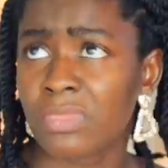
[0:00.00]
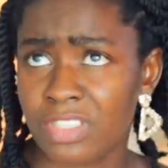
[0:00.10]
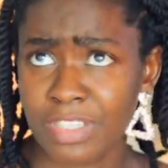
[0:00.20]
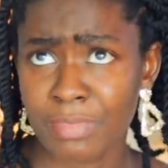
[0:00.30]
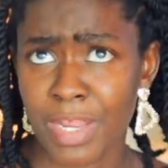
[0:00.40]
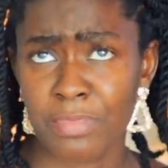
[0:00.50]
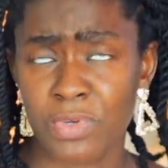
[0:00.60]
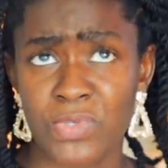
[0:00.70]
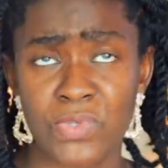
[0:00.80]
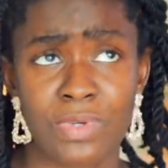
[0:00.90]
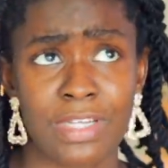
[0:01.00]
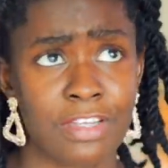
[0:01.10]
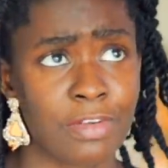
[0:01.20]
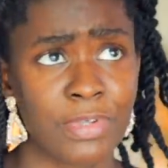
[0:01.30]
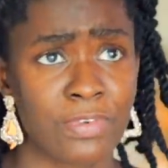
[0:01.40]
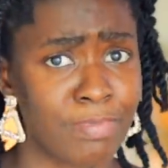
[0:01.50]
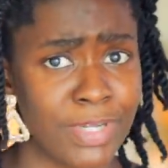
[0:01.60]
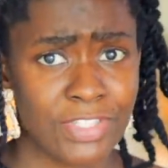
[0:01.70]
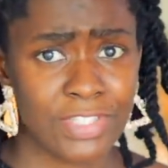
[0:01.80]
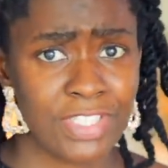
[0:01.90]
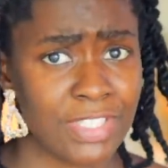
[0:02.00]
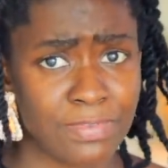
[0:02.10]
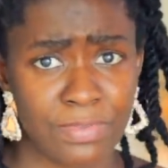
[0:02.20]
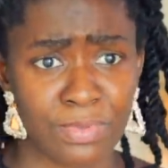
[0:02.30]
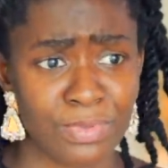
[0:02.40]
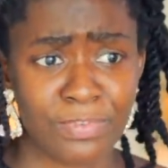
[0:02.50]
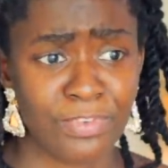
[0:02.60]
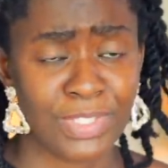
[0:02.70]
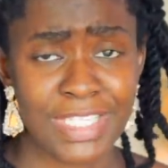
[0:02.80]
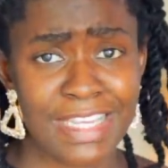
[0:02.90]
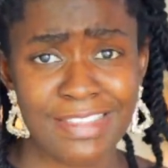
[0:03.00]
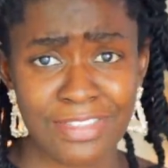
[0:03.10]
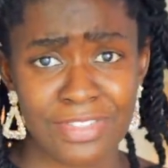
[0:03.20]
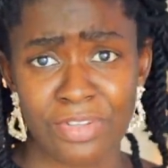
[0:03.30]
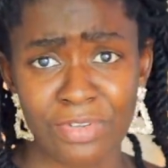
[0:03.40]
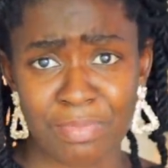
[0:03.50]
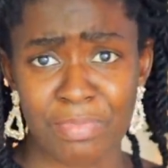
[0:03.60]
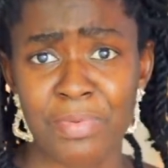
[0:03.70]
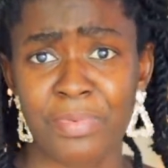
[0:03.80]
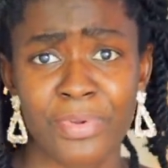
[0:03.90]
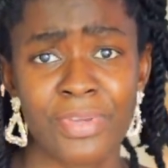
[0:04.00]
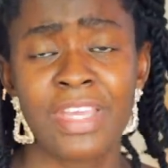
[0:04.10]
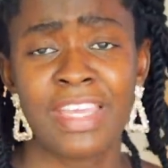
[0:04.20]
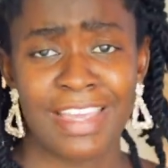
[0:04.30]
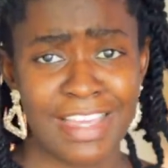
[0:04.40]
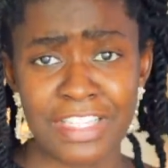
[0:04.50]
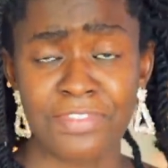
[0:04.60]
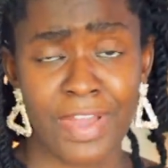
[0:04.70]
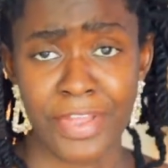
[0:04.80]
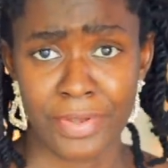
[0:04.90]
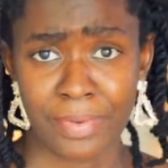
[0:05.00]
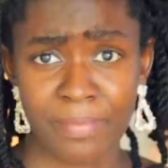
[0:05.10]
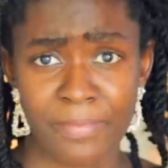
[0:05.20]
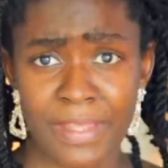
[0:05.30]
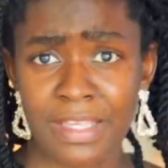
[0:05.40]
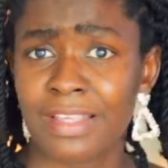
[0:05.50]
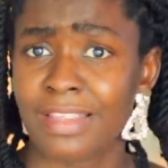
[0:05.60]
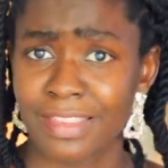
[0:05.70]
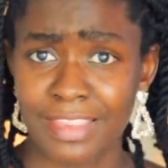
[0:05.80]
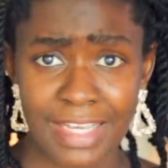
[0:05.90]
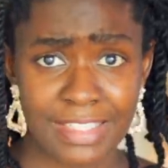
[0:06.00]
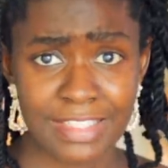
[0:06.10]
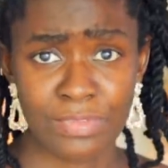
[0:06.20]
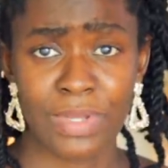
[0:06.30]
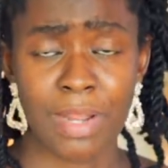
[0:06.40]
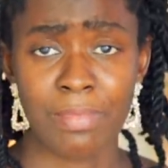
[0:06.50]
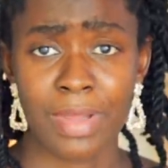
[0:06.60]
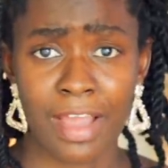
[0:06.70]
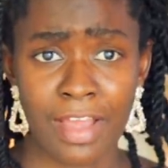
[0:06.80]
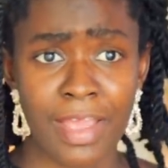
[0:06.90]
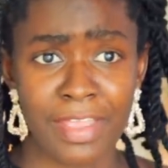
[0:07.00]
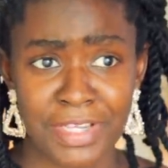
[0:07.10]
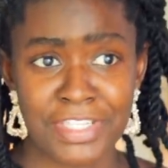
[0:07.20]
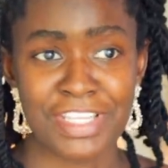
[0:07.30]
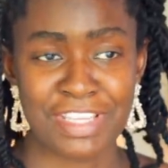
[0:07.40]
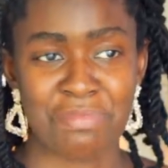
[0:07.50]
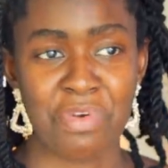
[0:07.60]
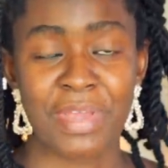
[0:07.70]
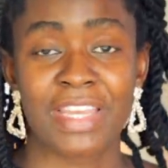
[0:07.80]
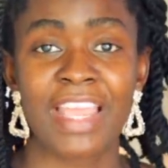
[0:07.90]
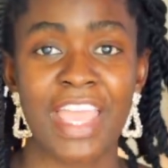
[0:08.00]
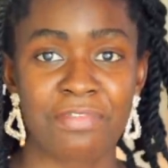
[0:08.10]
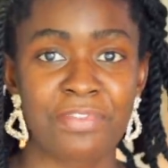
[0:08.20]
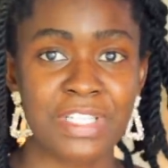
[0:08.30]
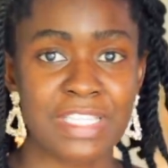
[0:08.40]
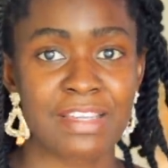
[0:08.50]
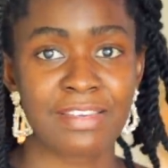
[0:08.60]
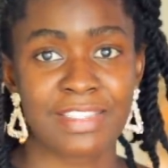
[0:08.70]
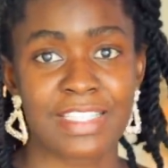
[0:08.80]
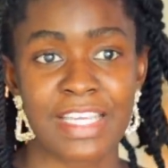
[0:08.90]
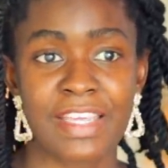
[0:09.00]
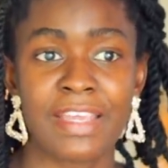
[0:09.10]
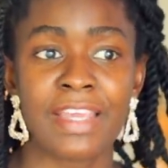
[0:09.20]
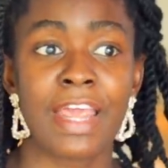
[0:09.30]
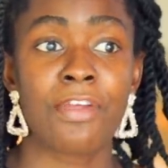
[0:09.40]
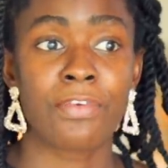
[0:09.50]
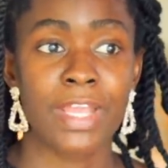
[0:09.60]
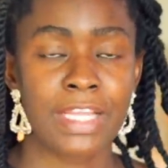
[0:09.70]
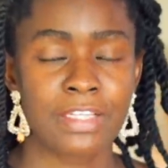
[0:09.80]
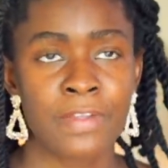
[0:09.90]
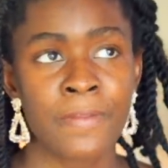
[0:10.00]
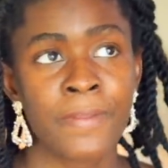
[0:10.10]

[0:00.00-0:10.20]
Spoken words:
sometimes also a little bit of butter just for taste, salt and pepper, and it's fine. That's what I'm eating at the moment every single day. And I read